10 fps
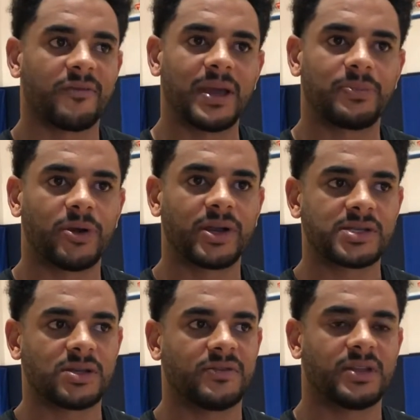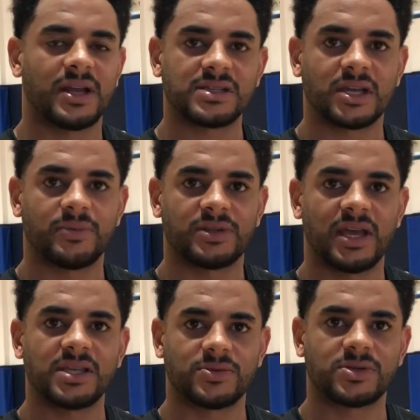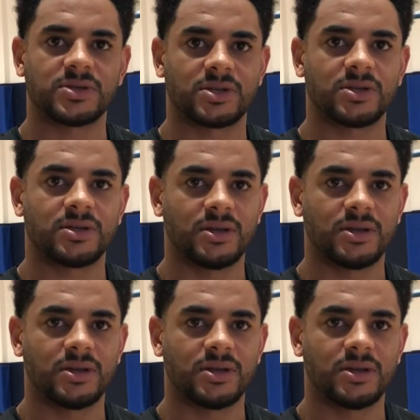made progress over the last couple of days, which is good.